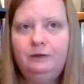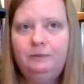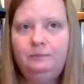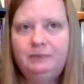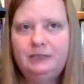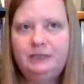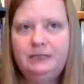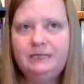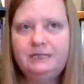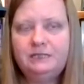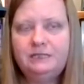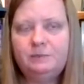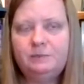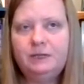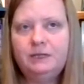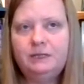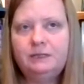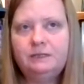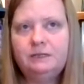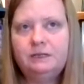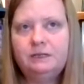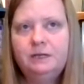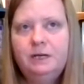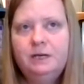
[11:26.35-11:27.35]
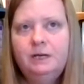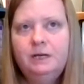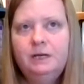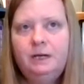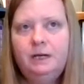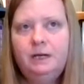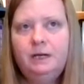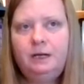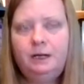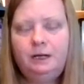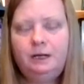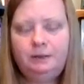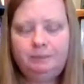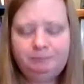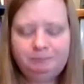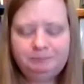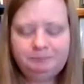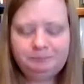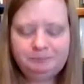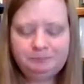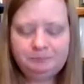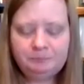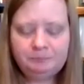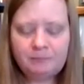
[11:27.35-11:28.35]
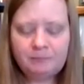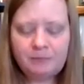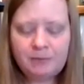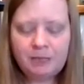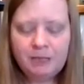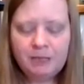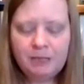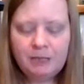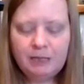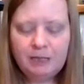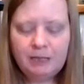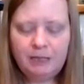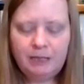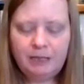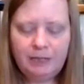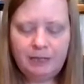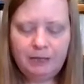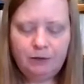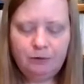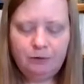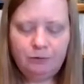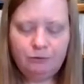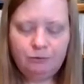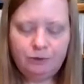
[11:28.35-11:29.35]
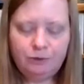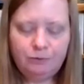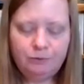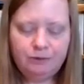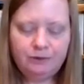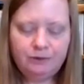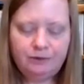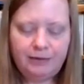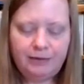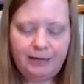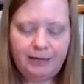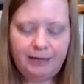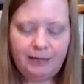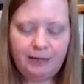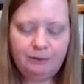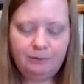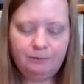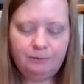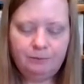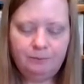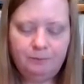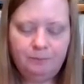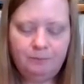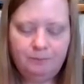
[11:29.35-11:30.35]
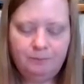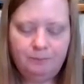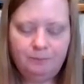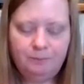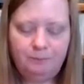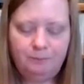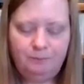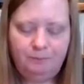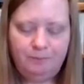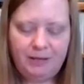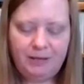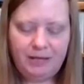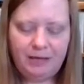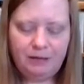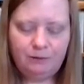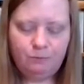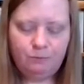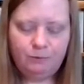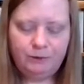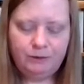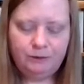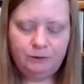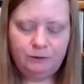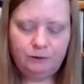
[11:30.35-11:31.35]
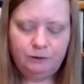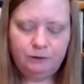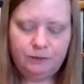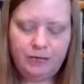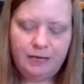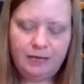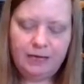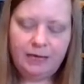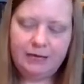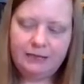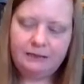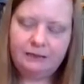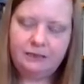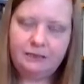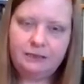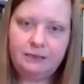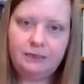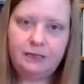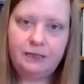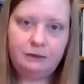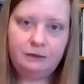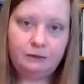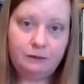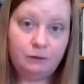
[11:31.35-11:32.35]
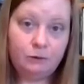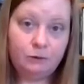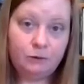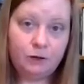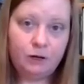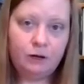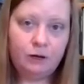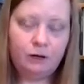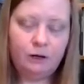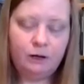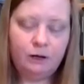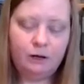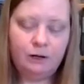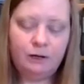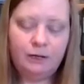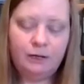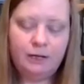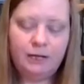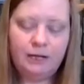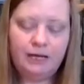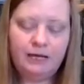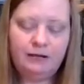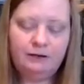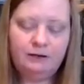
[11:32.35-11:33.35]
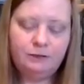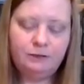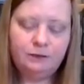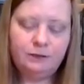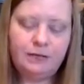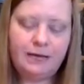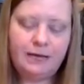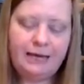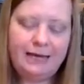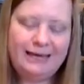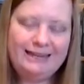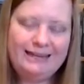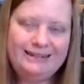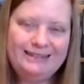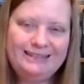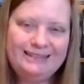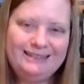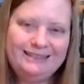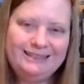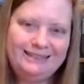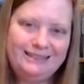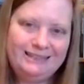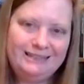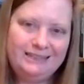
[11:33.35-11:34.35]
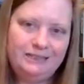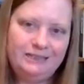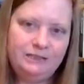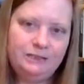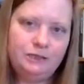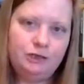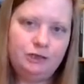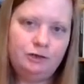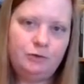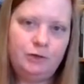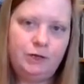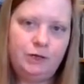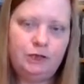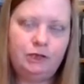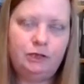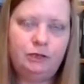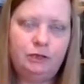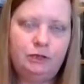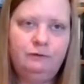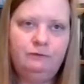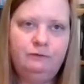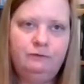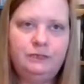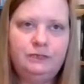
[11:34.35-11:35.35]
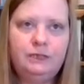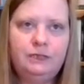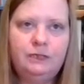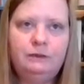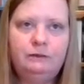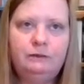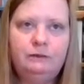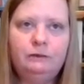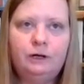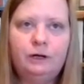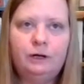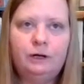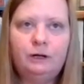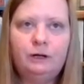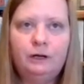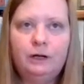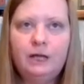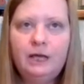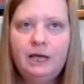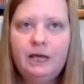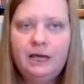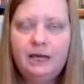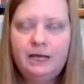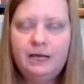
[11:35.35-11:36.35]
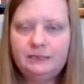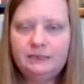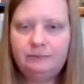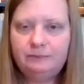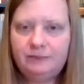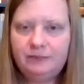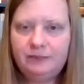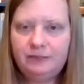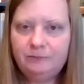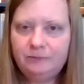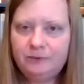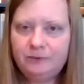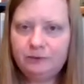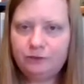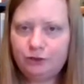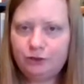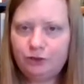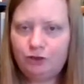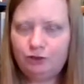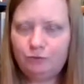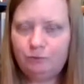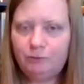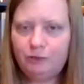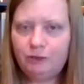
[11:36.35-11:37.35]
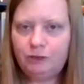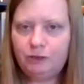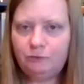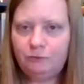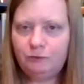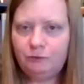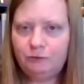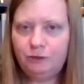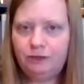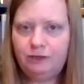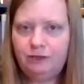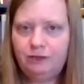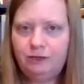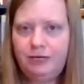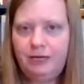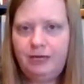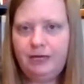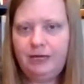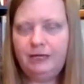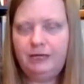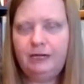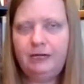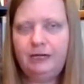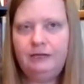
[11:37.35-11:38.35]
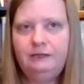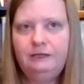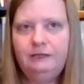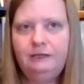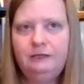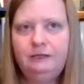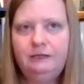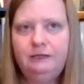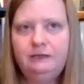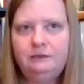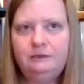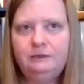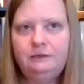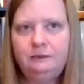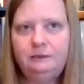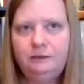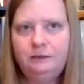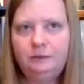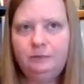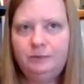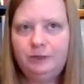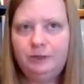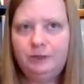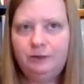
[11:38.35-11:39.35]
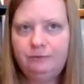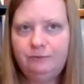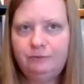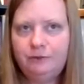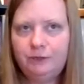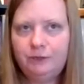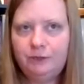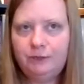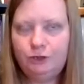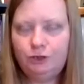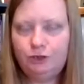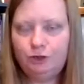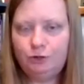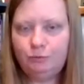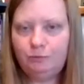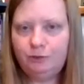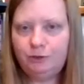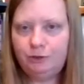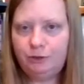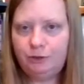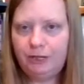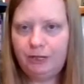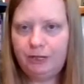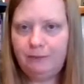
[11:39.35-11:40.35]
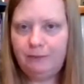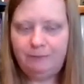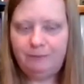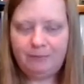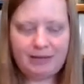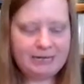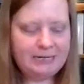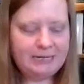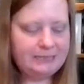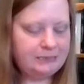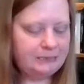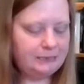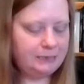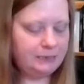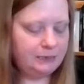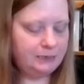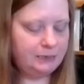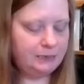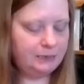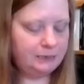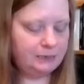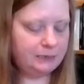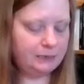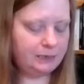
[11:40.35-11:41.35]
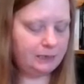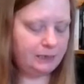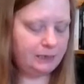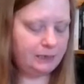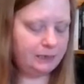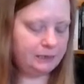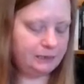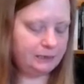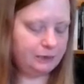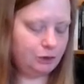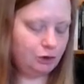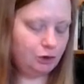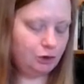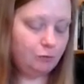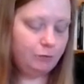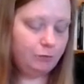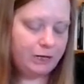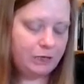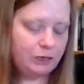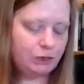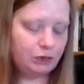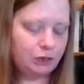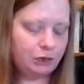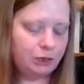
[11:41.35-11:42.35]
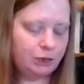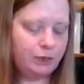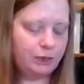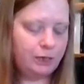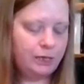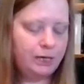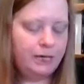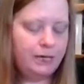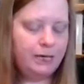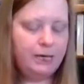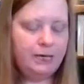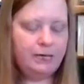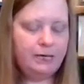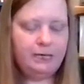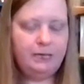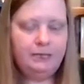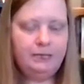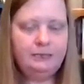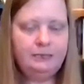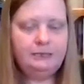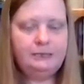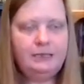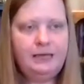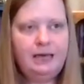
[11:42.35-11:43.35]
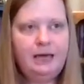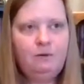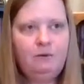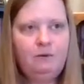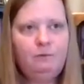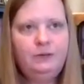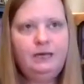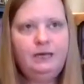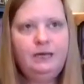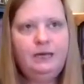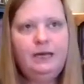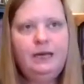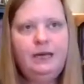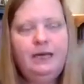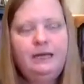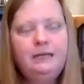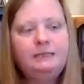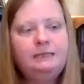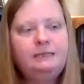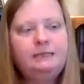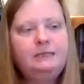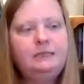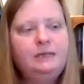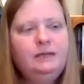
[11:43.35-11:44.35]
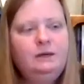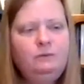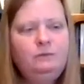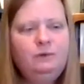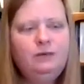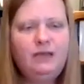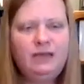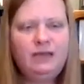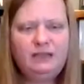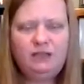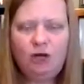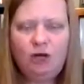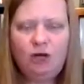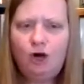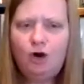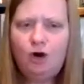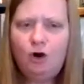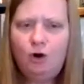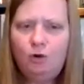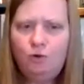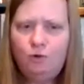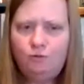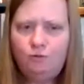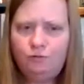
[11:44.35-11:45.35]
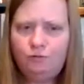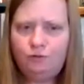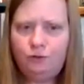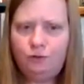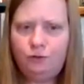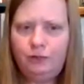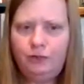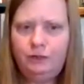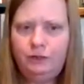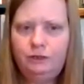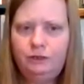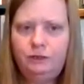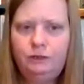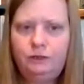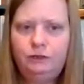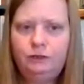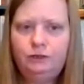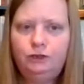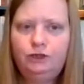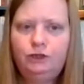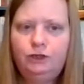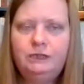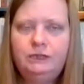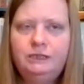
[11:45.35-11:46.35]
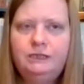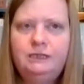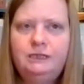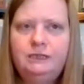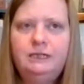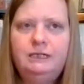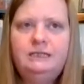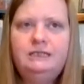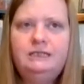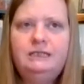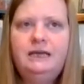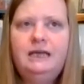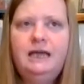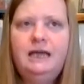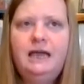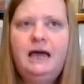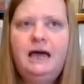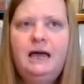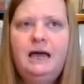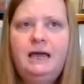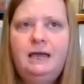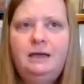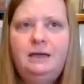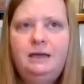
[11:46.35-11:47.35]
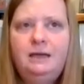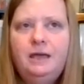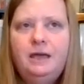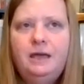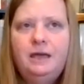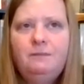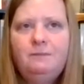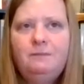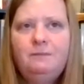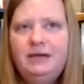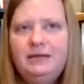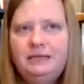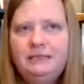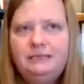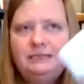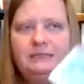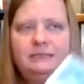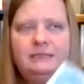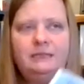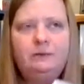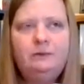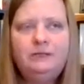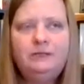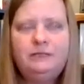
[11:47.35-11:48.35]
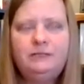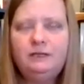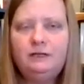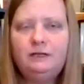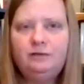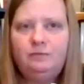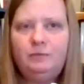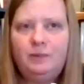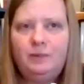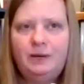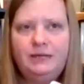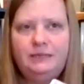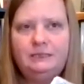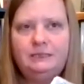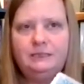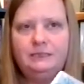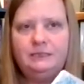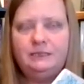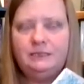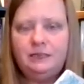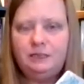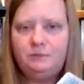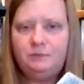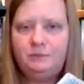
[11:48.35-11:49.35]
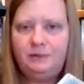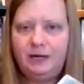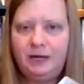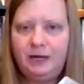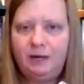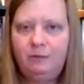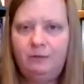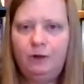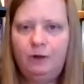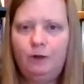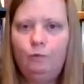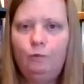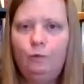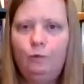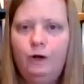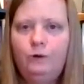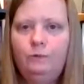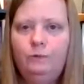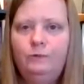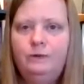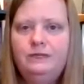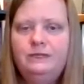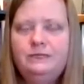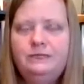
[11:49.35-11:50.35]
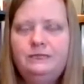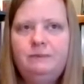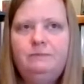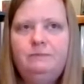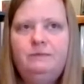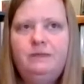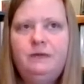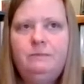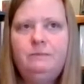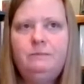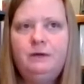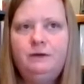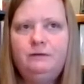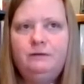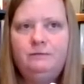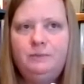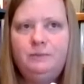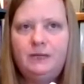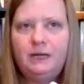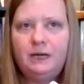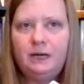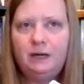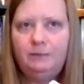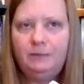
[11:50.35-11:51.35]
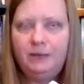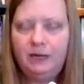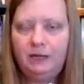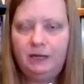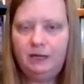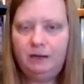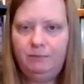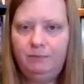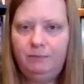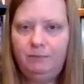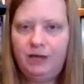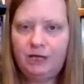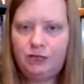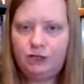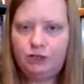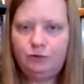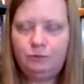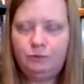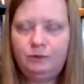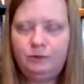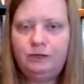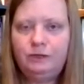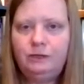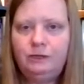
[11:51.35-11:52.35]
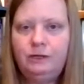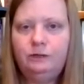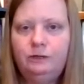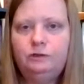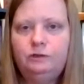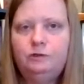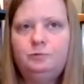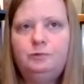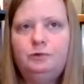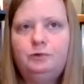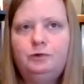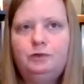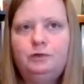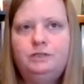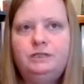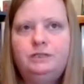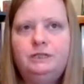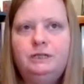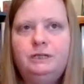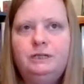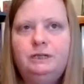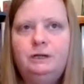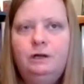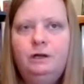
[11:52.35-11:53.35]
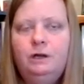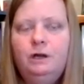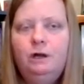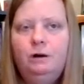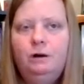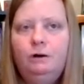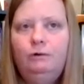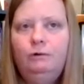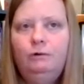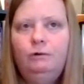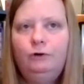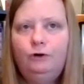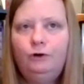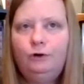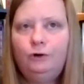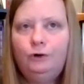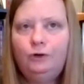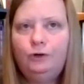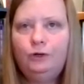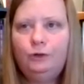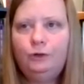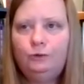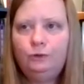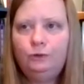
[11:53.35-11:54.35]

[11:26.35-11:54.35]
placement. And I agree with that. But when looking at the tarot card and adding the illustration of the tarot card, sometimes there's too much of a good thing. And I think that's a little bit of the Jupiter and Pisces situation, is that we get the overindulgence. It's like Pisces, I always think of Pisces as becoming one with something, of becoming enmeshed with another person, or